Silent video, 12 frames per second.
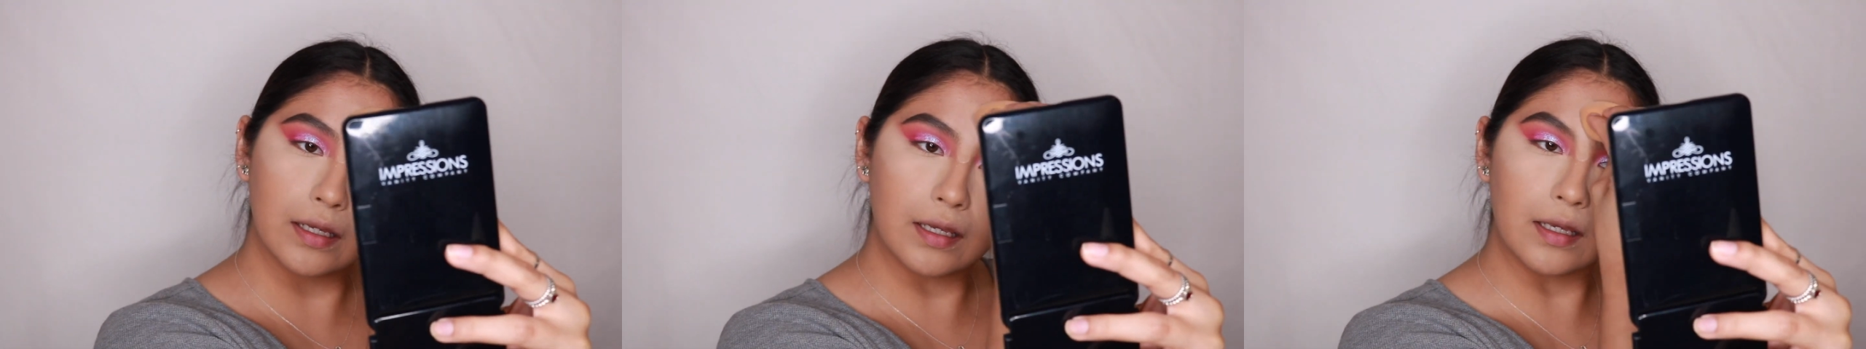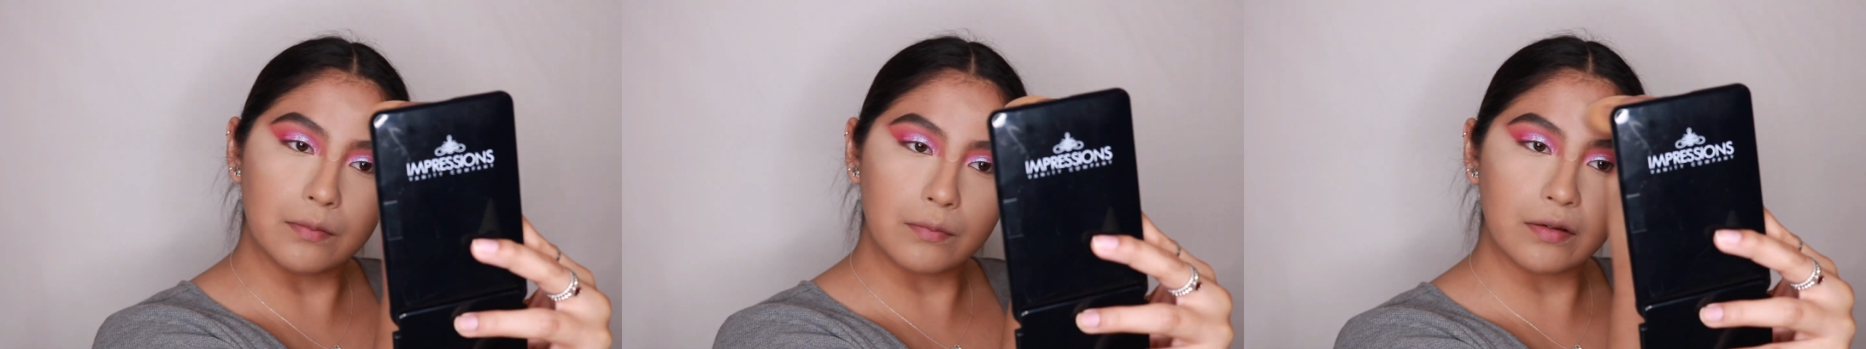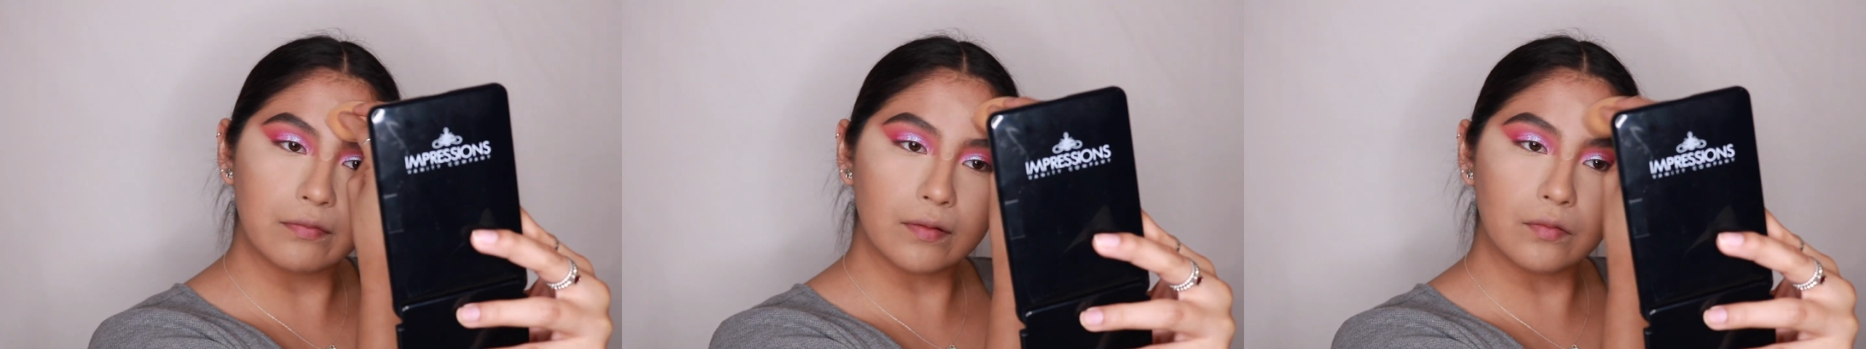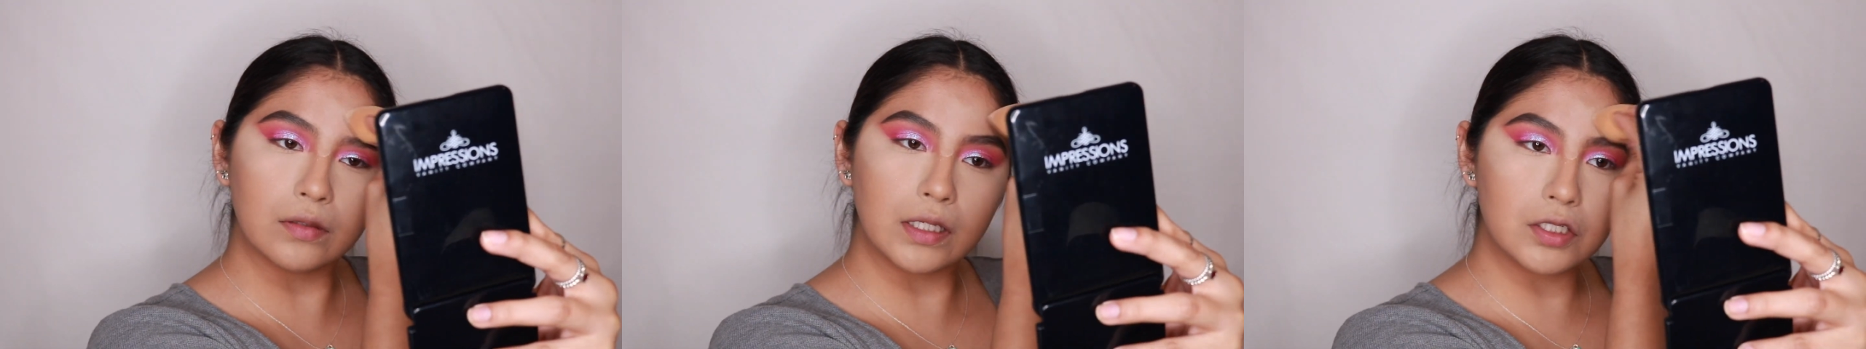and my
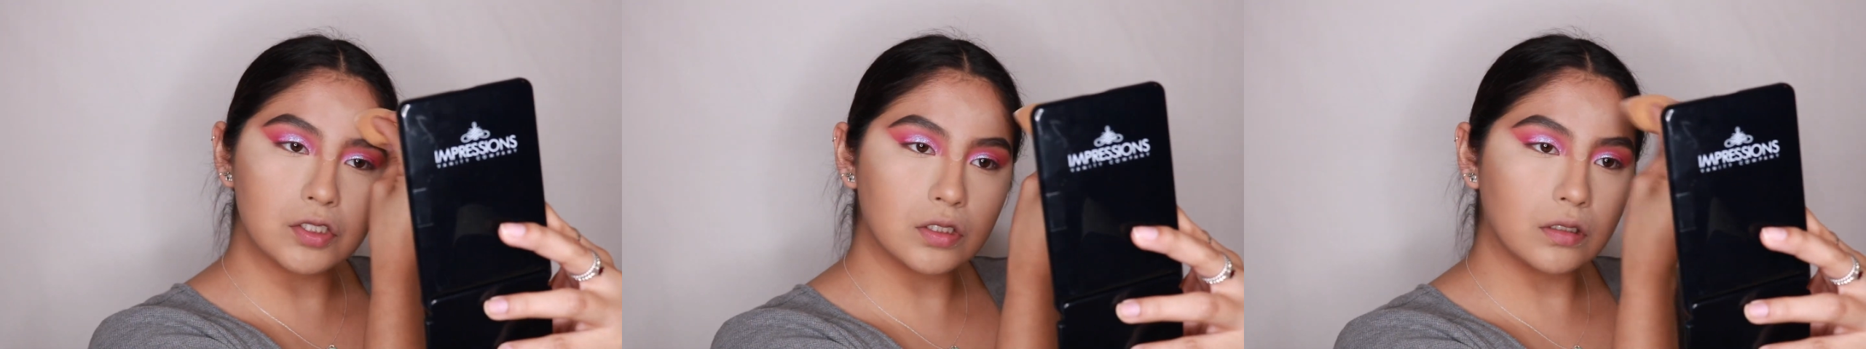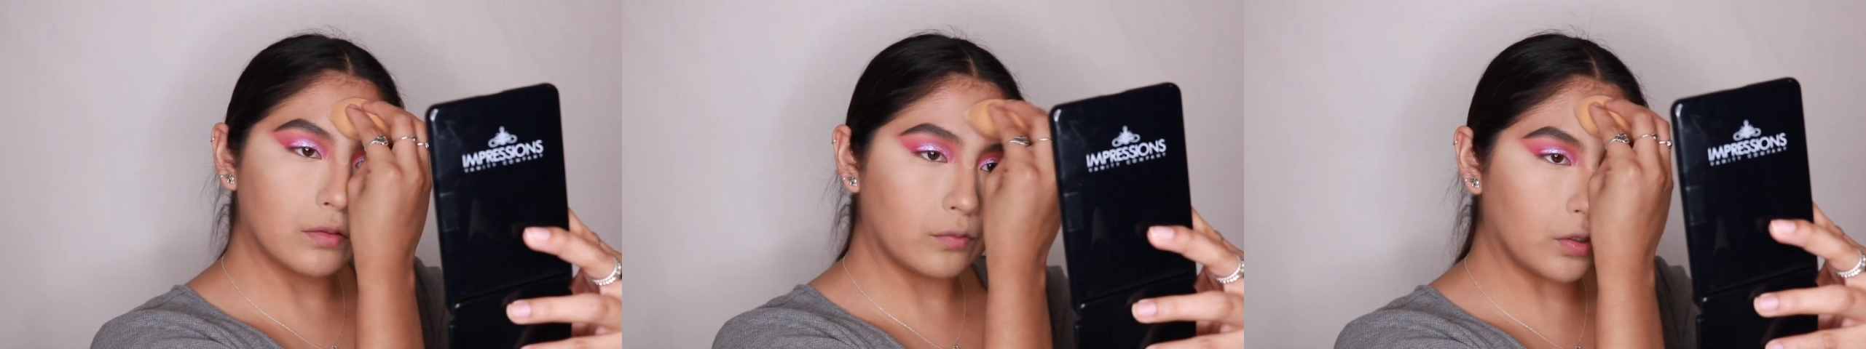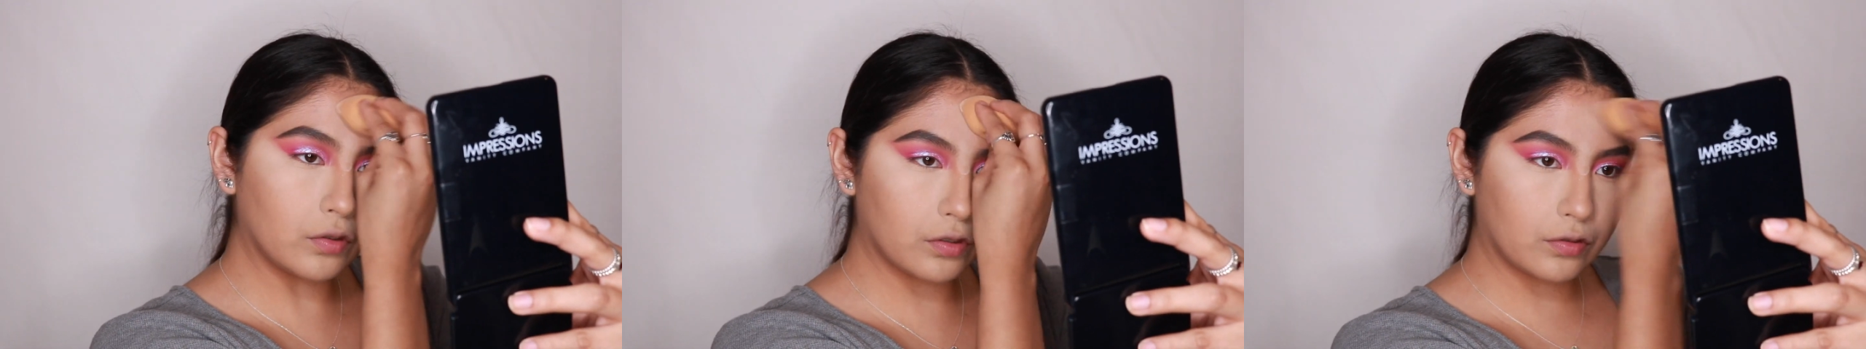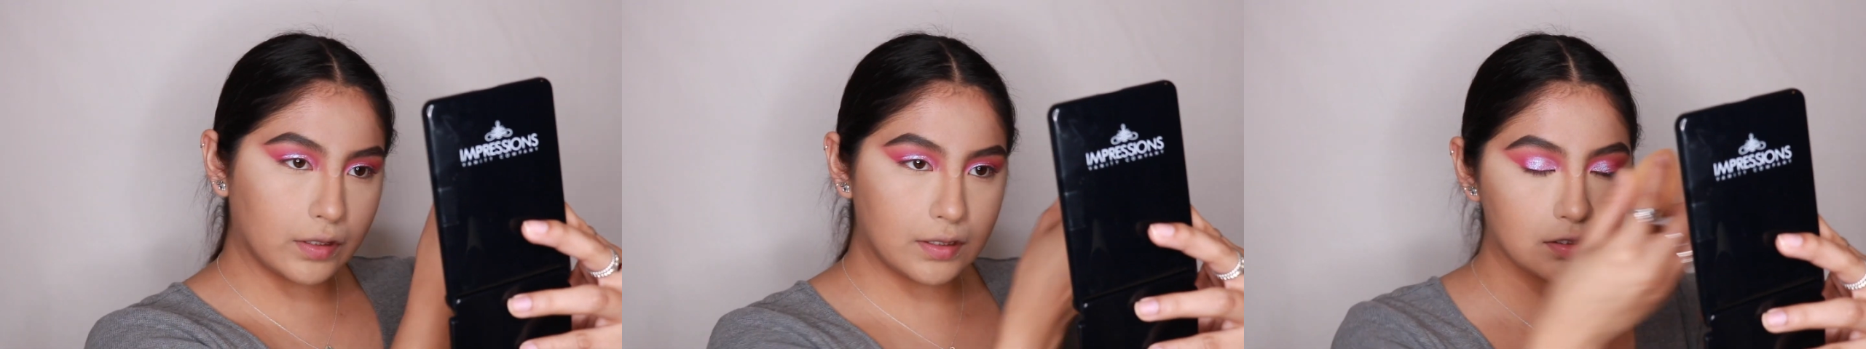foundation won't
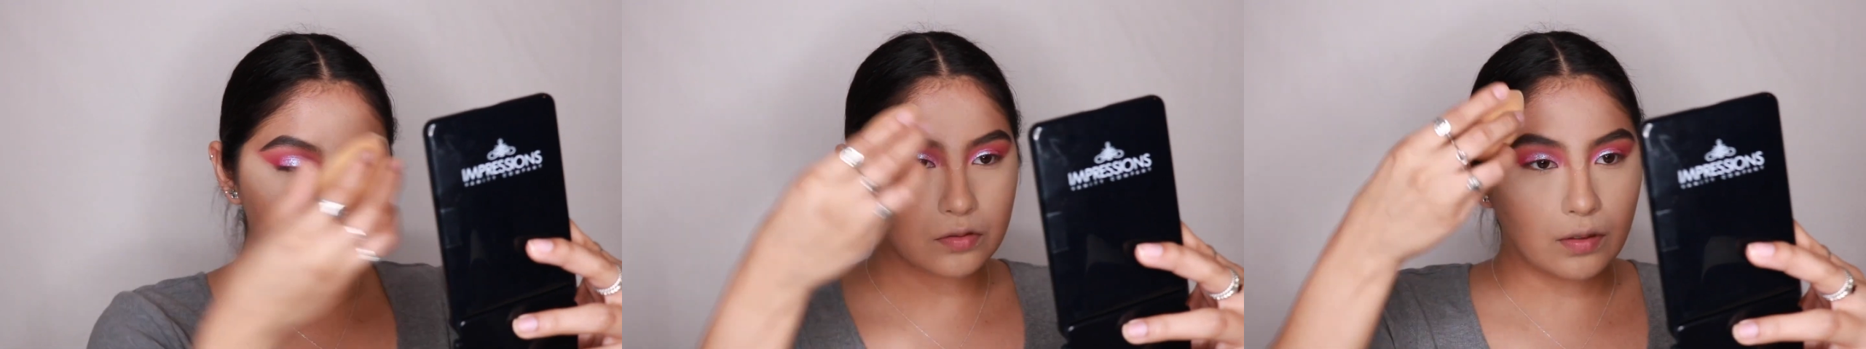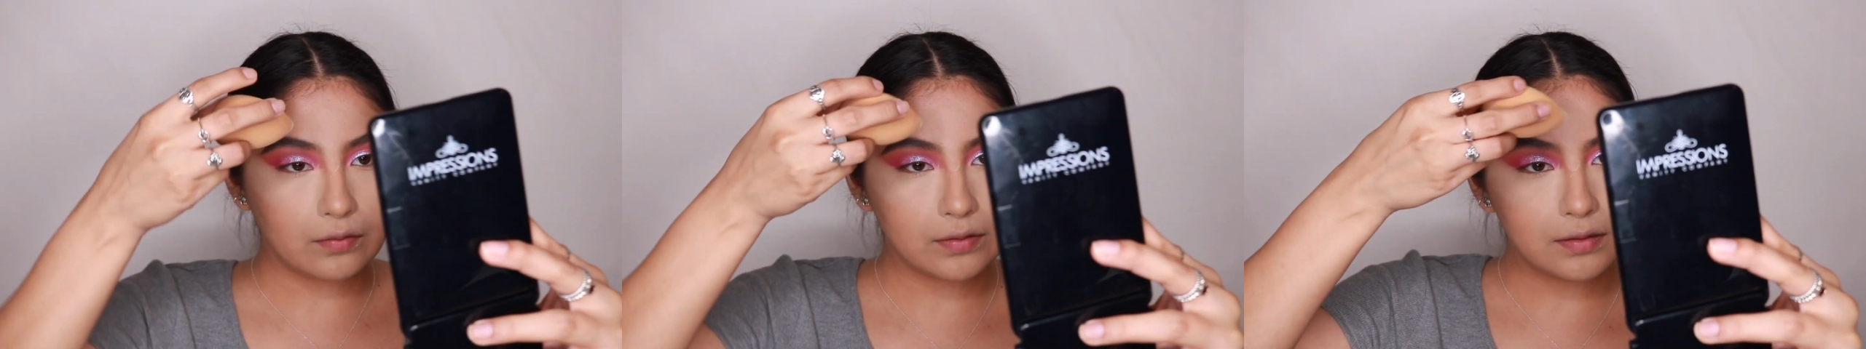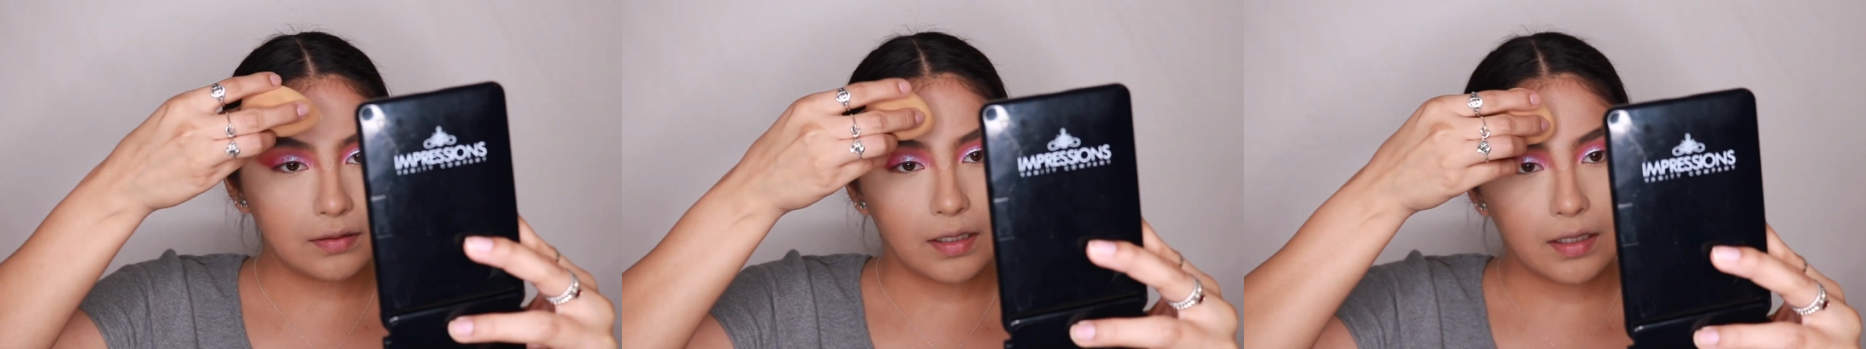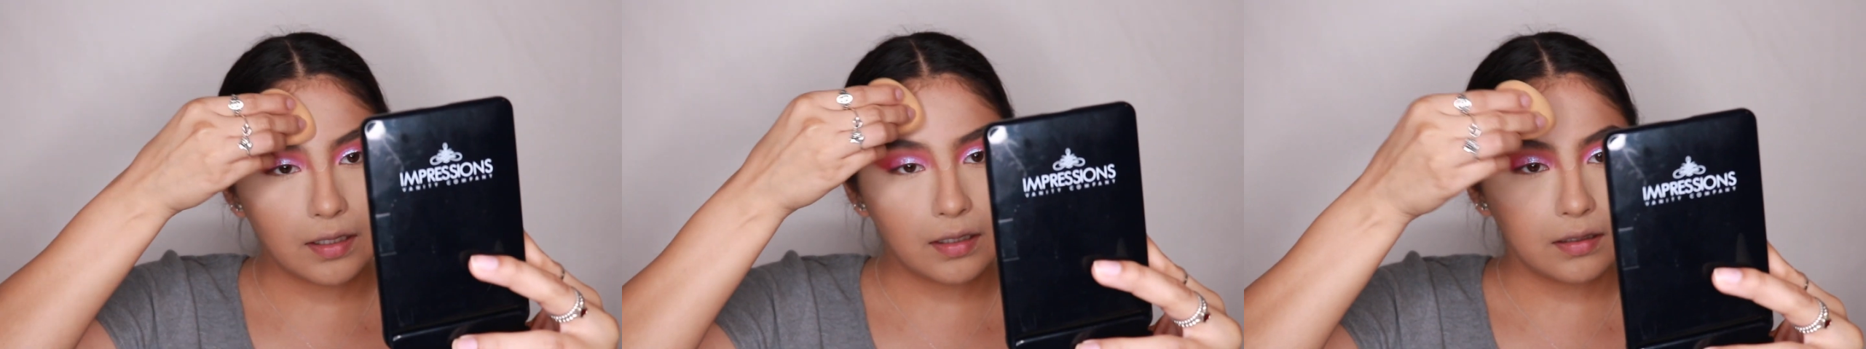crease throughout the
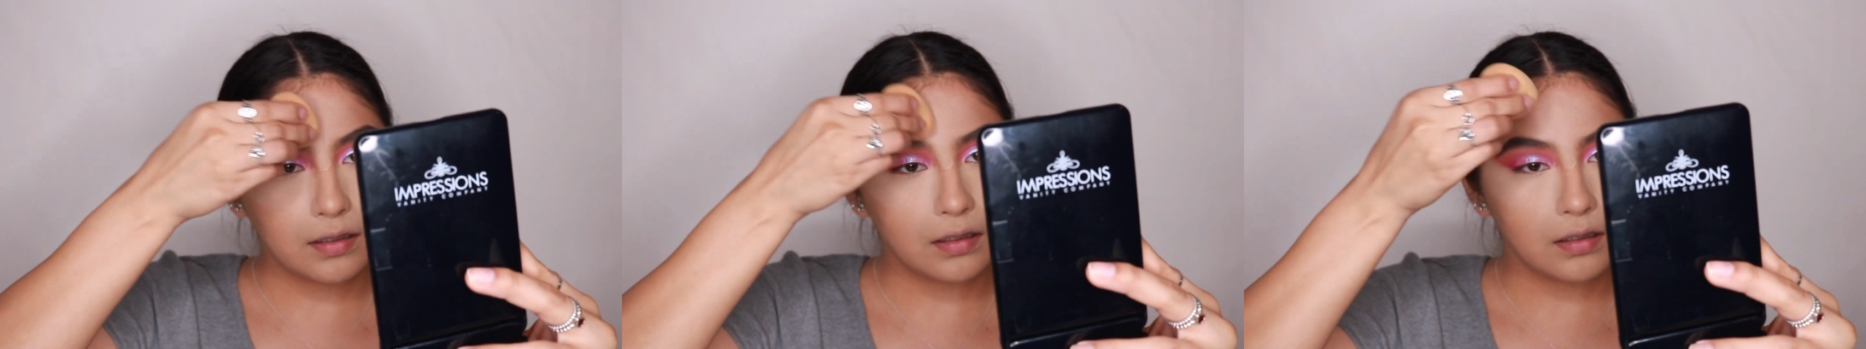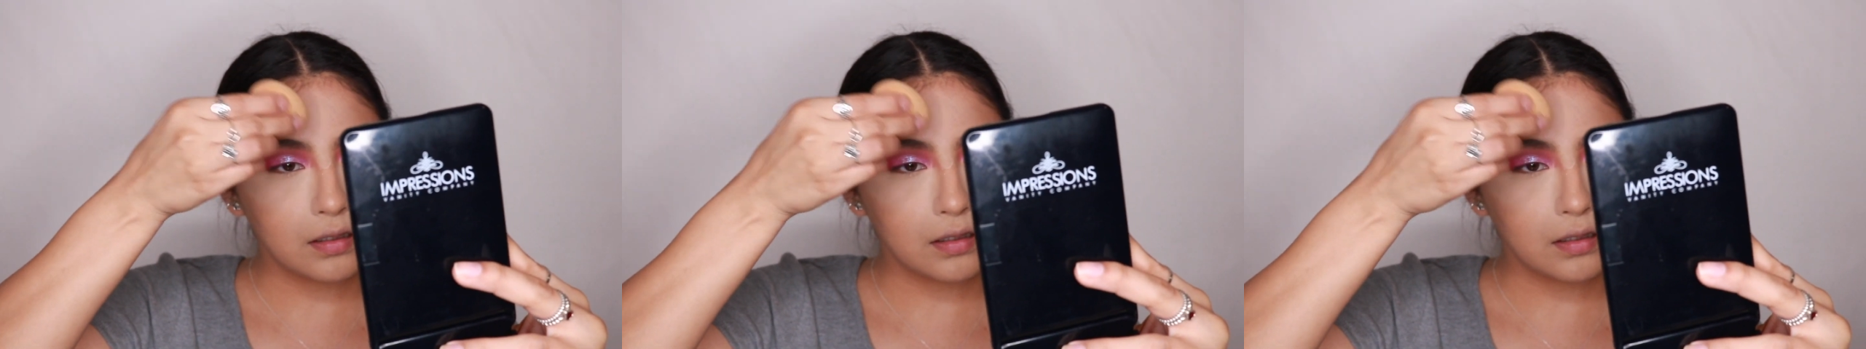day,